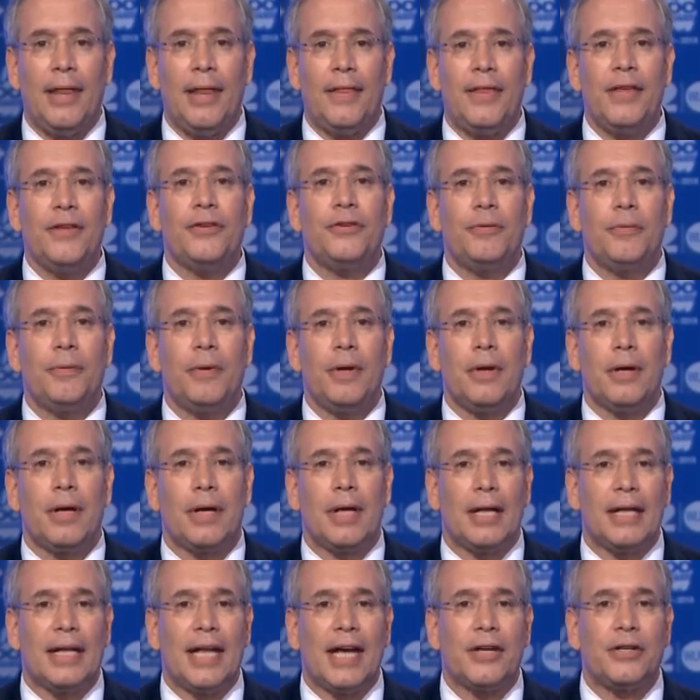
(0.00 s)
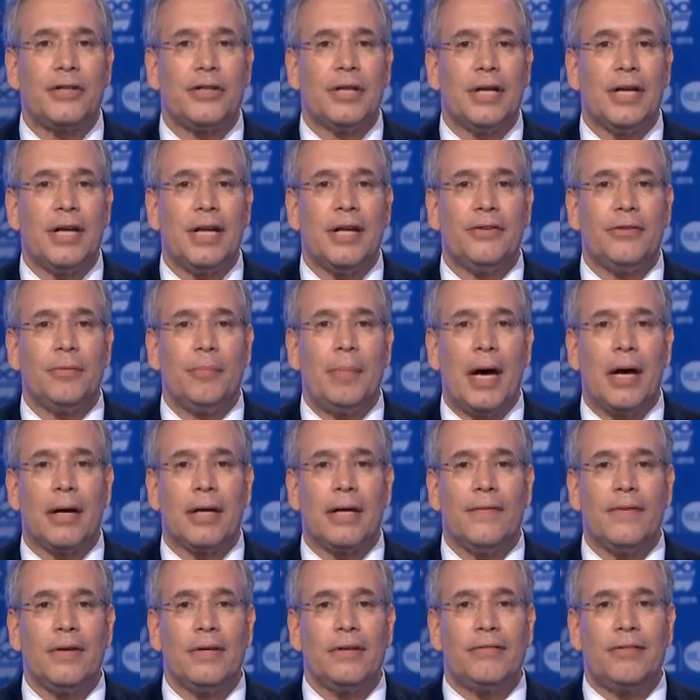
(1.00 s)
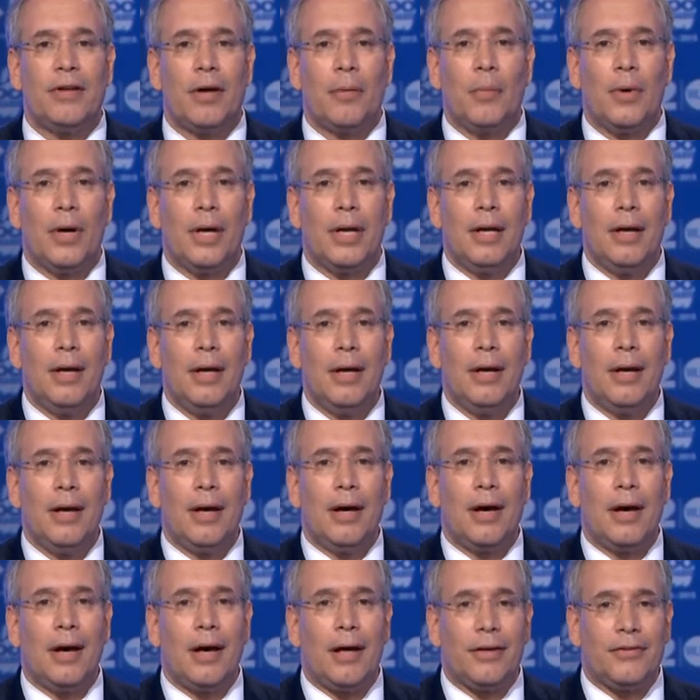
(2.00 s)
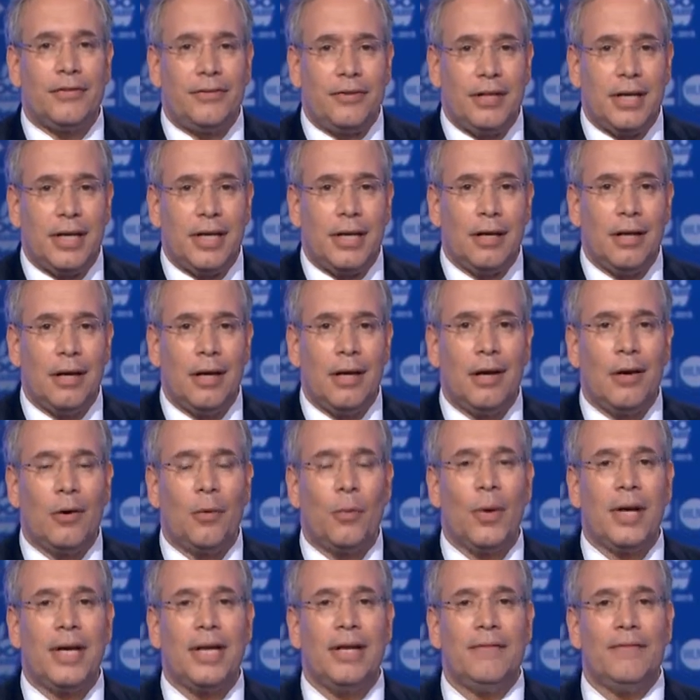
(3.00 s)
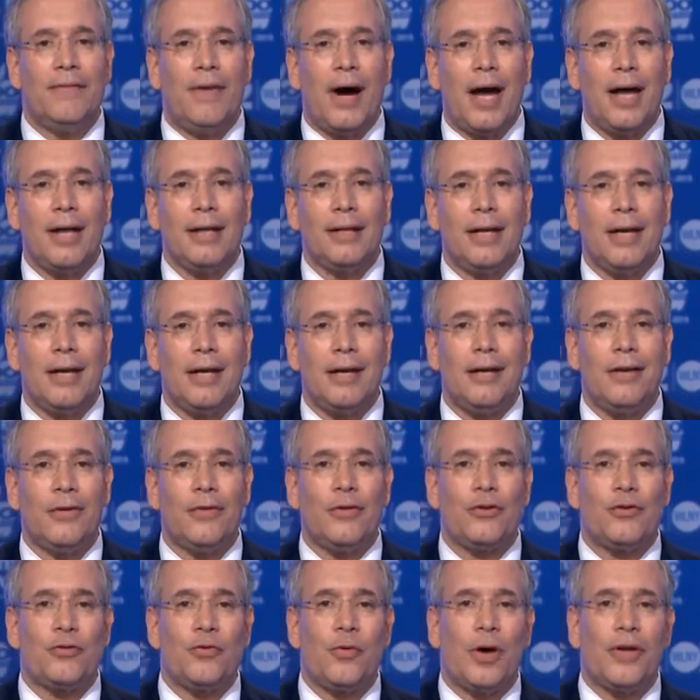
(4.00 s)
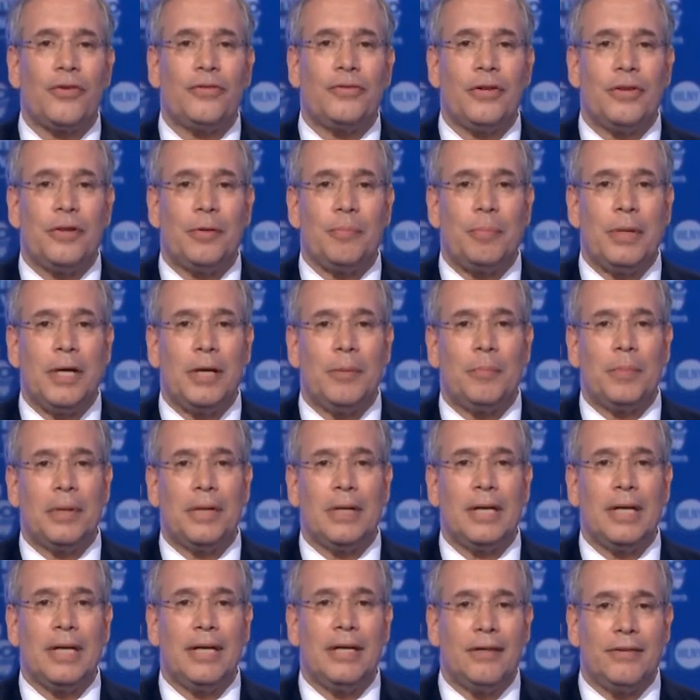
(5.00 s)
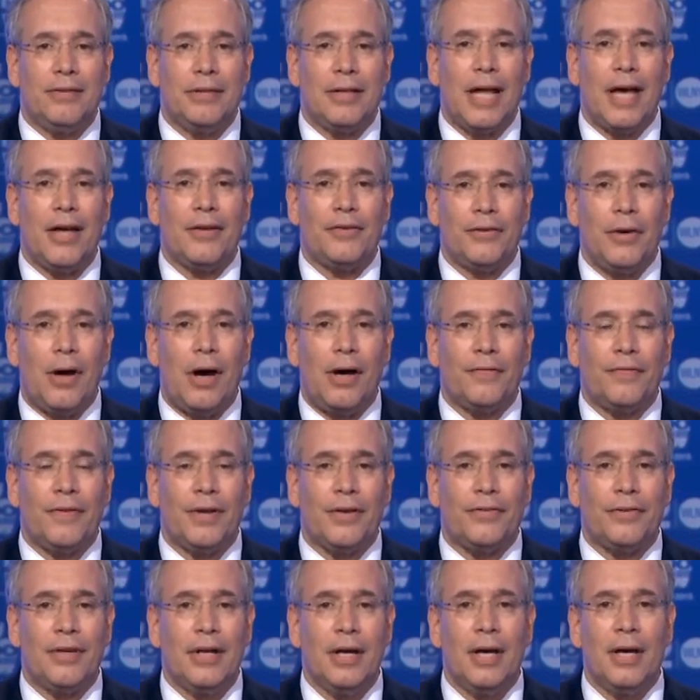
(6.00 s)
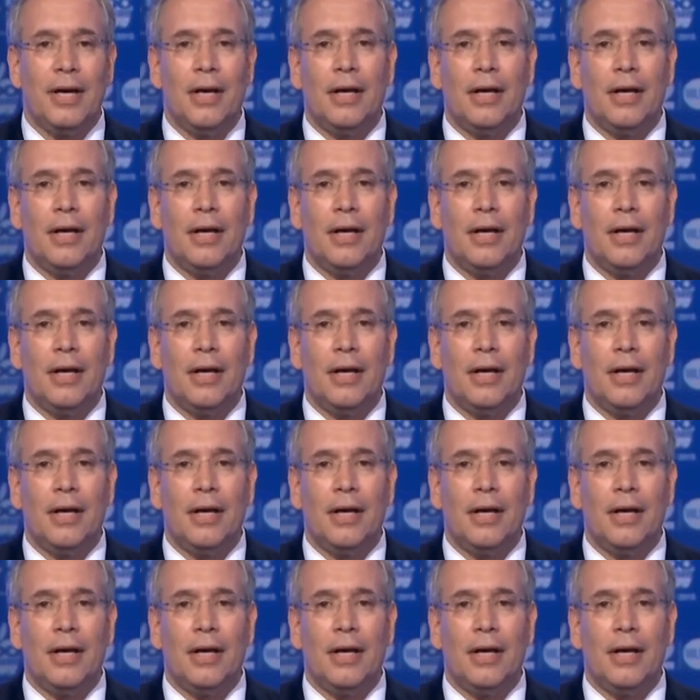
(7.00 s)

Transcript: This election is about giving someone a seat when he violated the trust of the people in his last office.